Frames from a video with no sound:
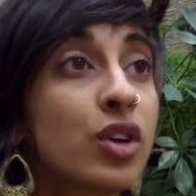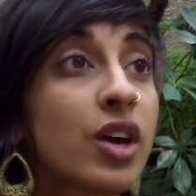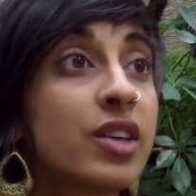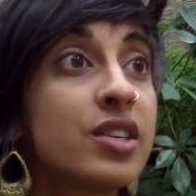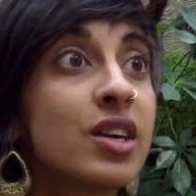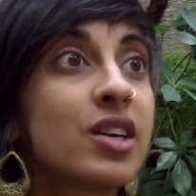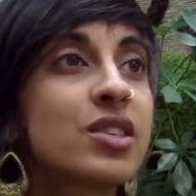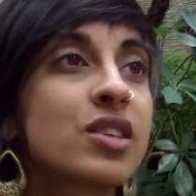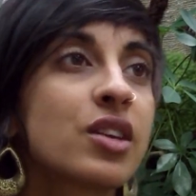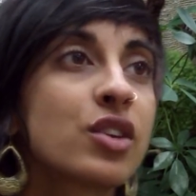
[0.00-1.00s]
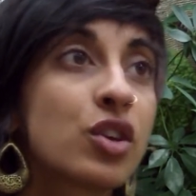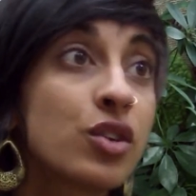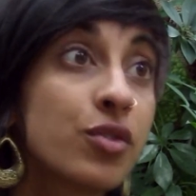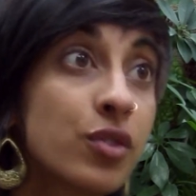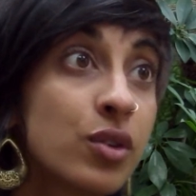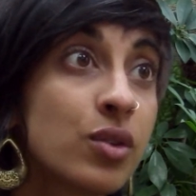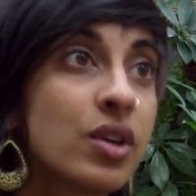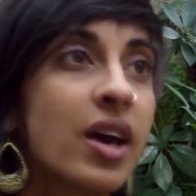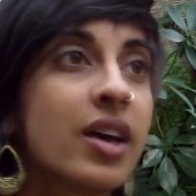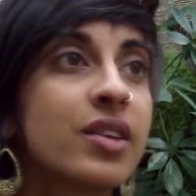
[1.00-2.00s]
good ideas and good
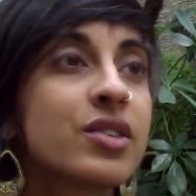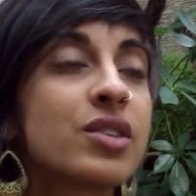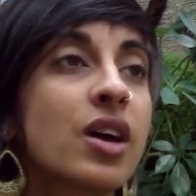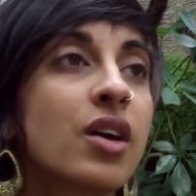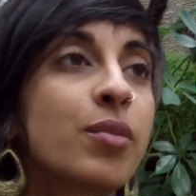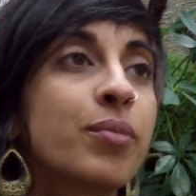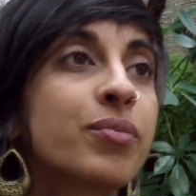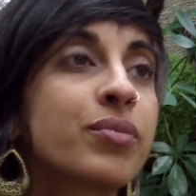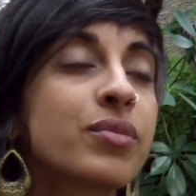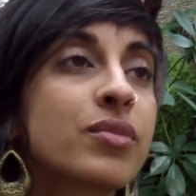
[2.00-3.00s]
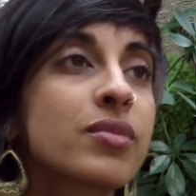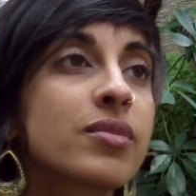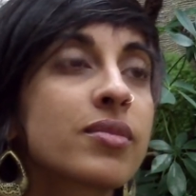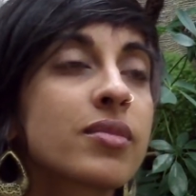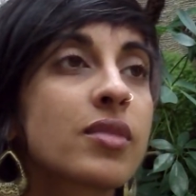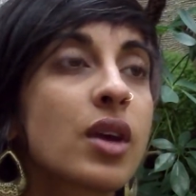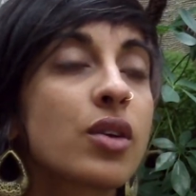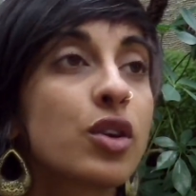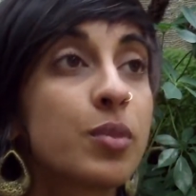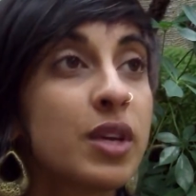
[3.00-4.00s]
food and
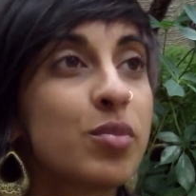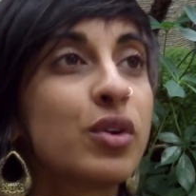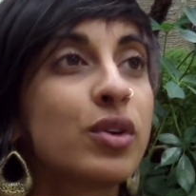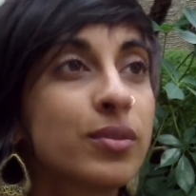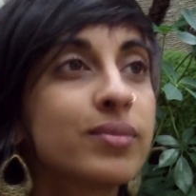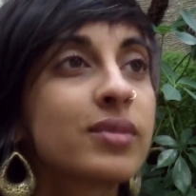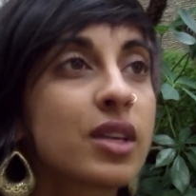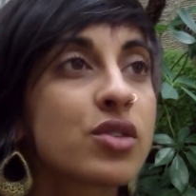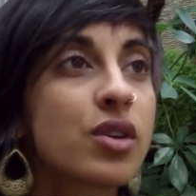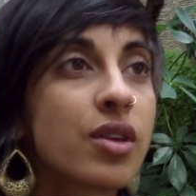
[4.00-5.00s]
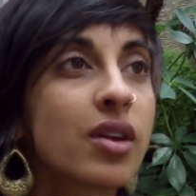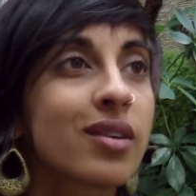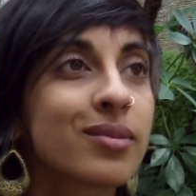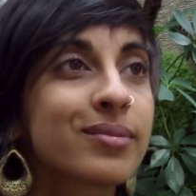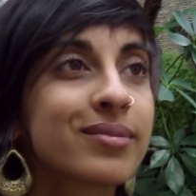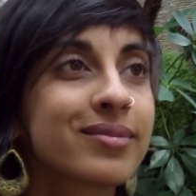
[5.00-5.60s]
good people, and that sort of thing.